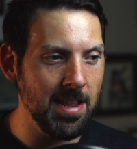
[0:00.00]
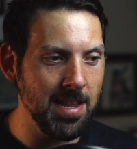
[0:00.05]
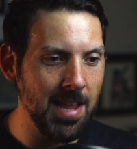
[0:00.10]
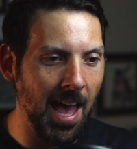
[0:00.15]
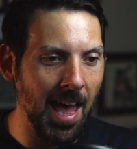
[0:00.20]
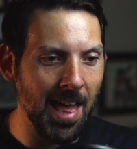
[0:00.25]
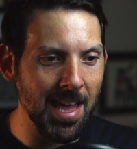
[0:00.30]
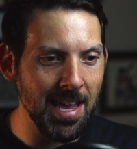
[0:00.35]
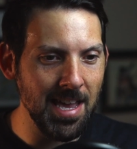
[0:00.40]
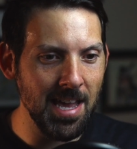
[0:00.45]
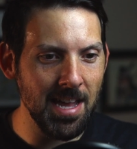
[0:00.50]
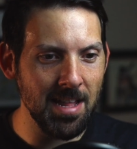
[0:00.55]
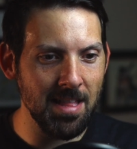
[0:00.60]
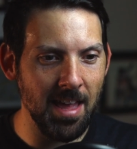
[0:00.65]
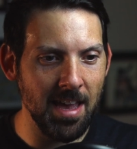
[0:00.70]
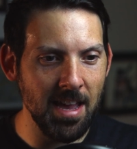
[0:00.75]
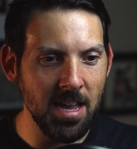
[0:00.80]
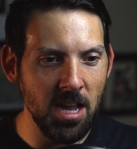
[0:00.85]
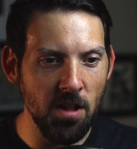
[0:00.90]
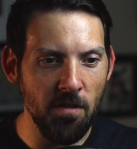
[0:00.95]
Italian
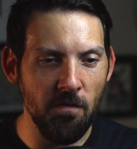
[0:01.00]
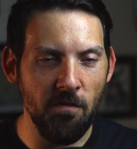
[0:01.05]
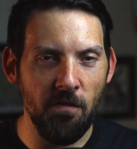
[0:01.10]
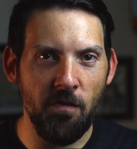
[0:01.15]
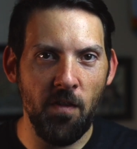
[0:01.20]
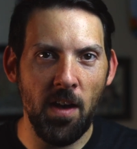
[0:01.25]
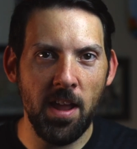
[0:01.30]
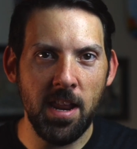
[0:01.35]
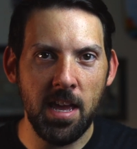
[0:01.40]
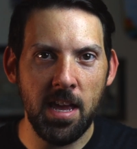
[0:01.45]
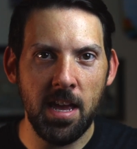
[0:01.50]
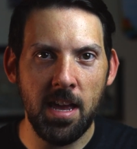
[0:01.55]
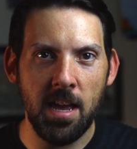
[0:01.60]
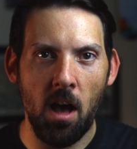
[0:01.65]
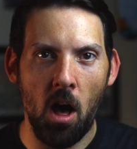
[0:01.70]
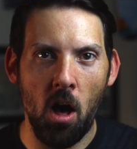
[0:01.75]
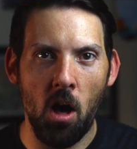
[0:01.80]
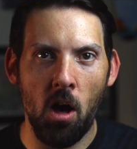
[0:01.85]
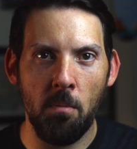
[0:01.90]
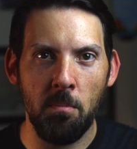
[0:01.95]
confetti
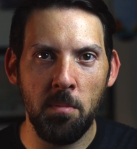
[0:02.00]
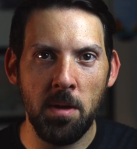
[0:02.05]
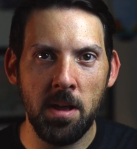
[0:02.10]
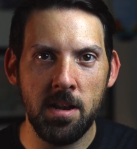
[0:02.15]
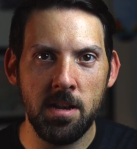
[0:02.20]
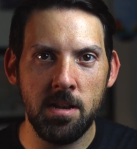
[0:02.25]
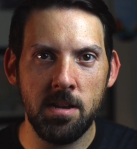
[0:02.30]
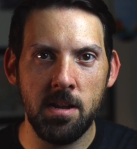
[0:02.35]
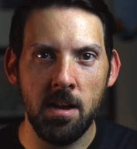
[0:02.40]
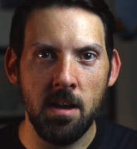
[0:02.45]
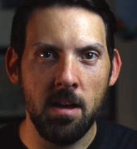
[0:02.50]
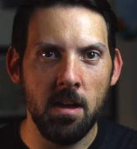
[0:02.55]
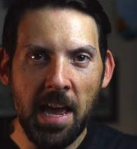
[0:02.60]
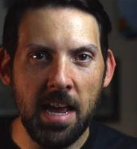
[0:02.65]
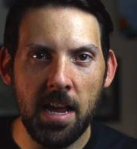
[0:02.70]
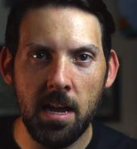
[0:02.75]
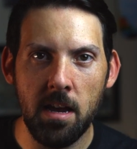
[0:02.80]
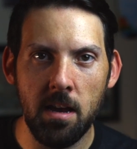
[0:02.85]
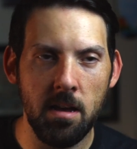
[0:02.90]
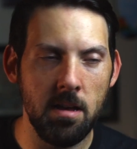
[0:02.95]
almond
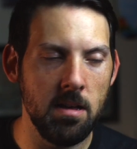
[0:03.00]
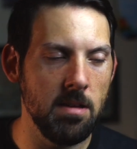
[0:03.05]
thing.